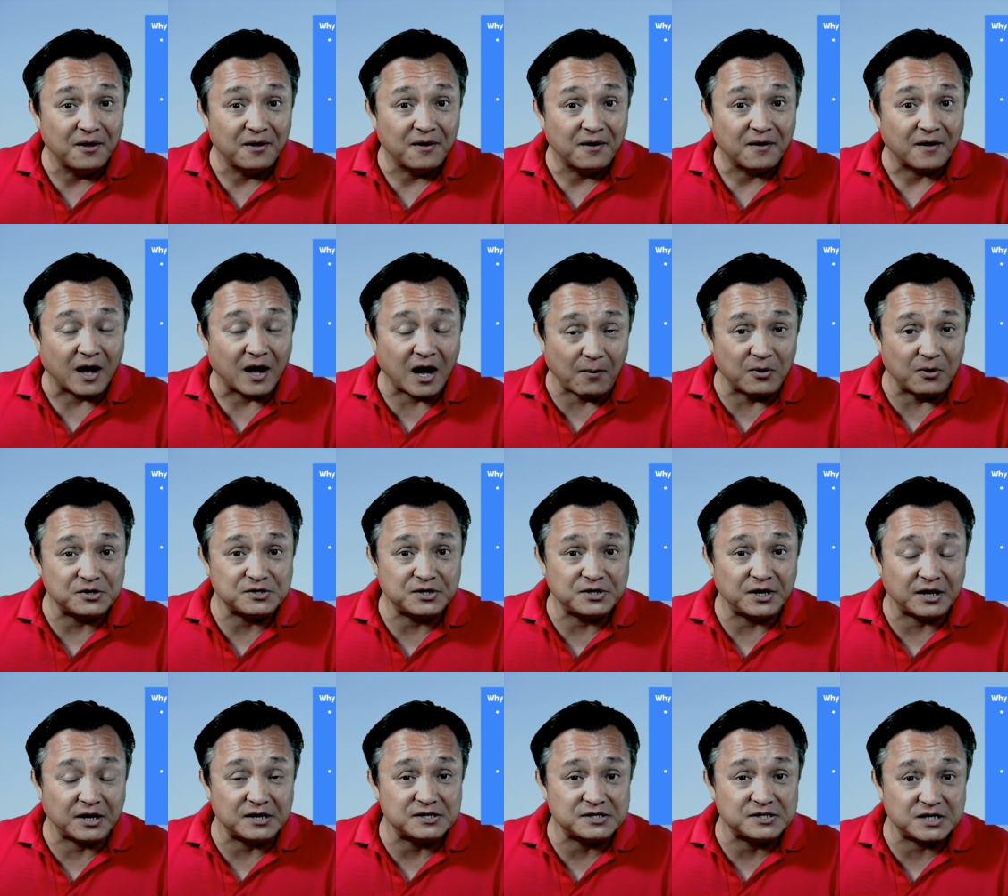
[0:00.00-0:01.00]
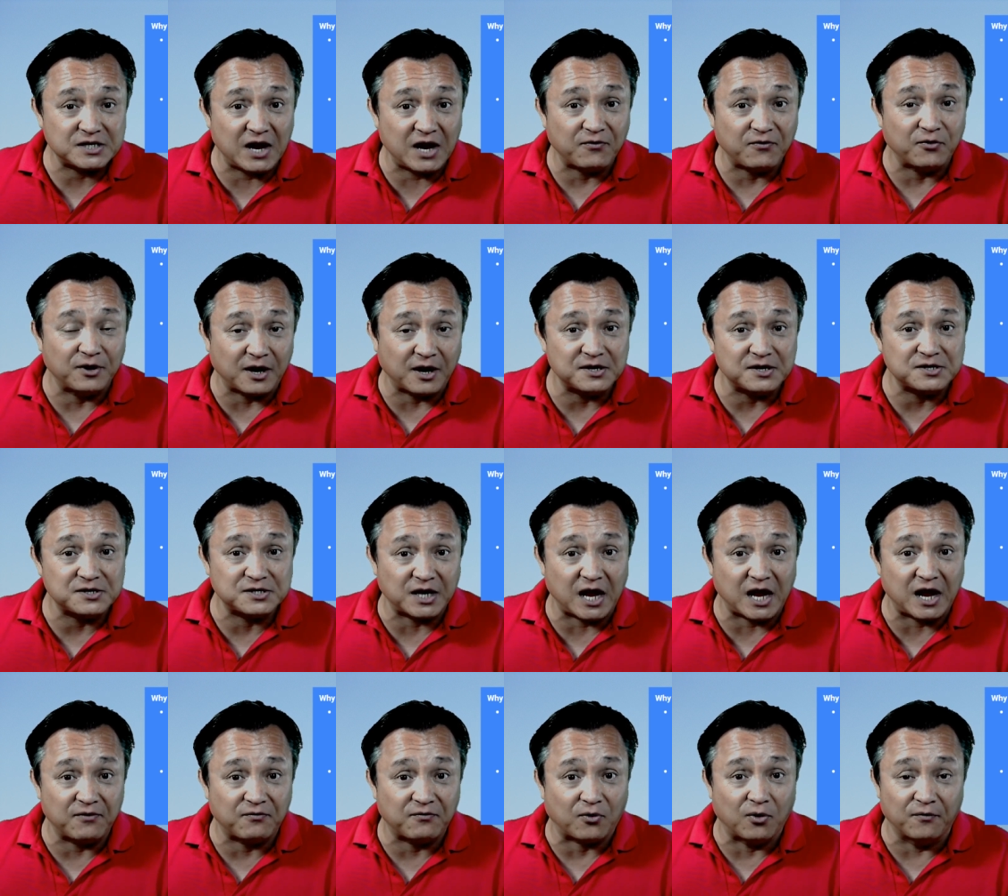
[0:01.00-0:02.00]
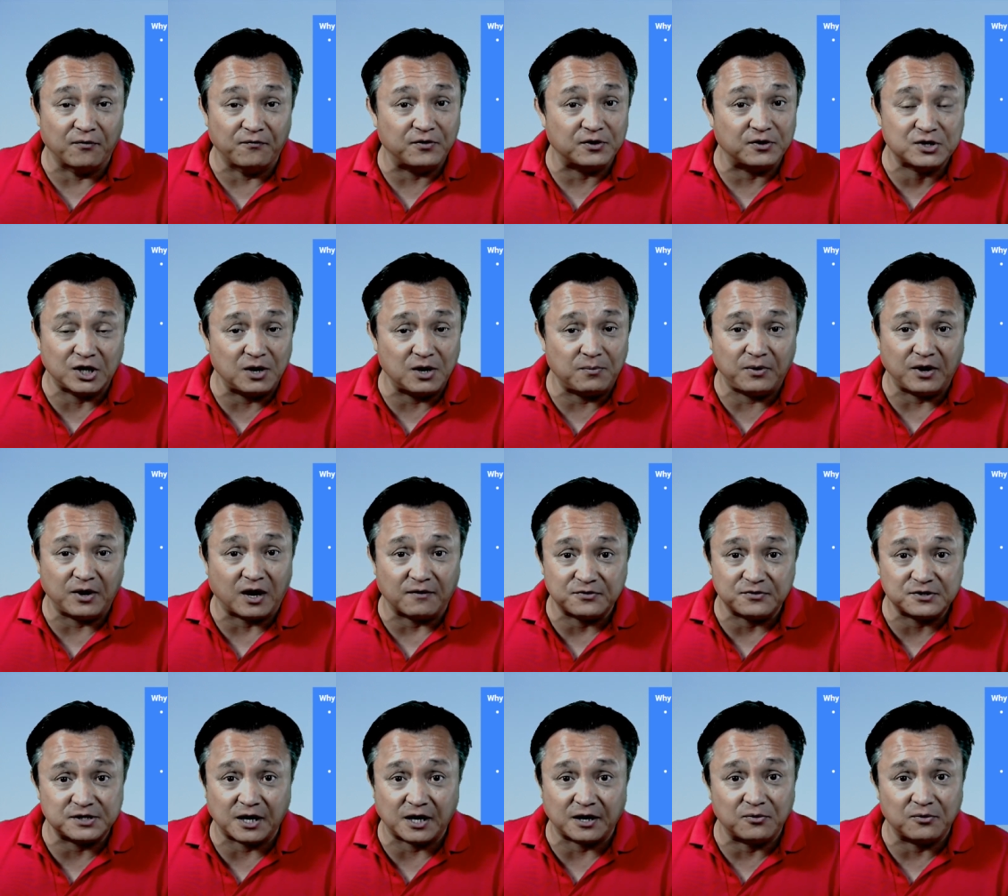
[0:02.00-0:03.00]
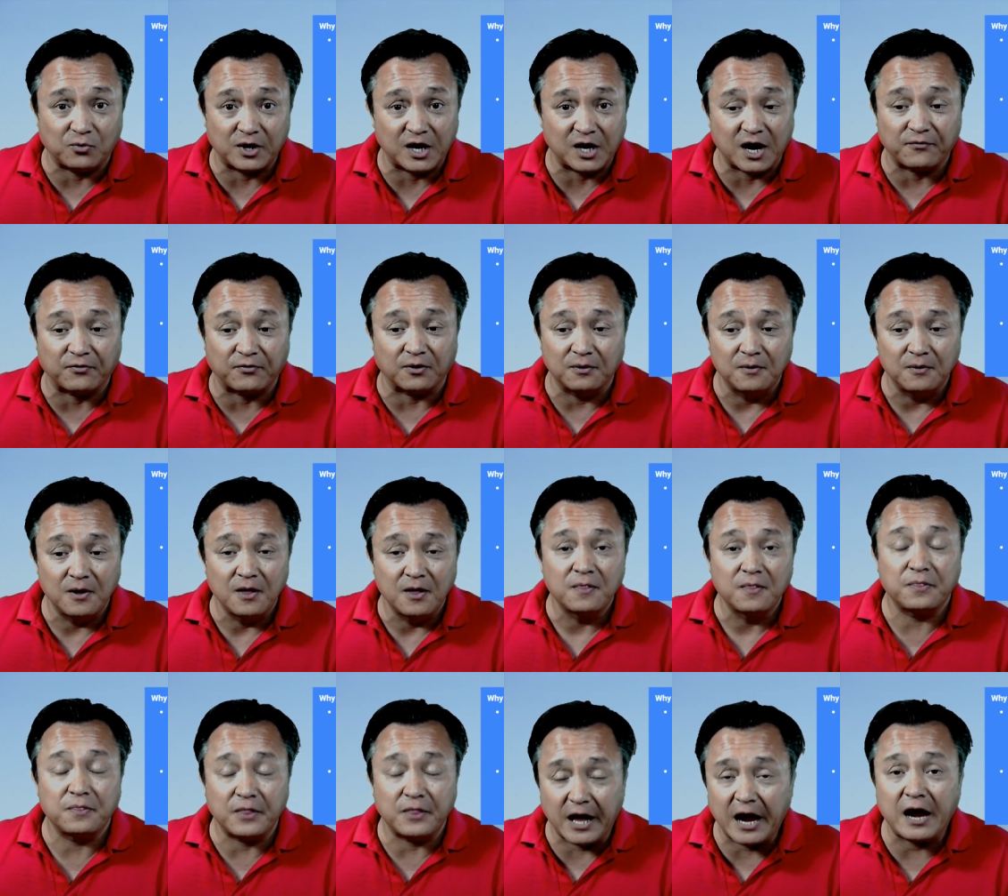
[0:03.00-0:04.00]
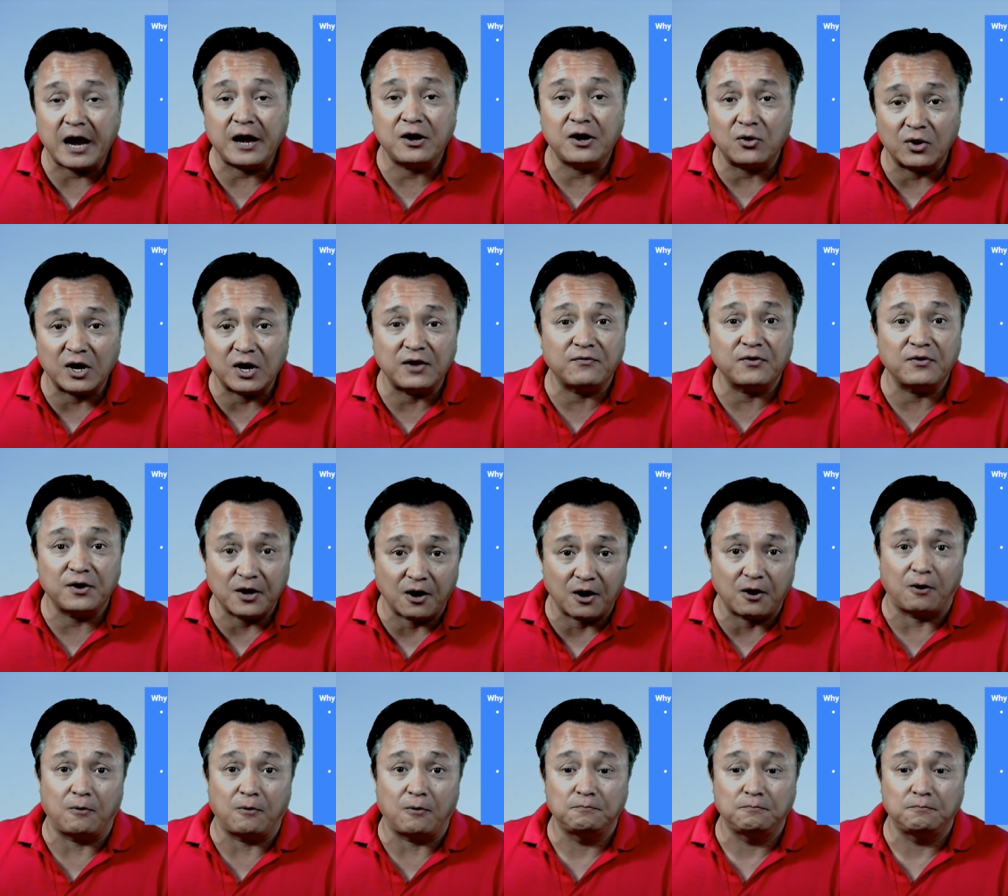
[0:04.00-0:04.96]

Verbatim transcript: how much they can save or not save, or if it's going to be offset, whatever. They don't even know.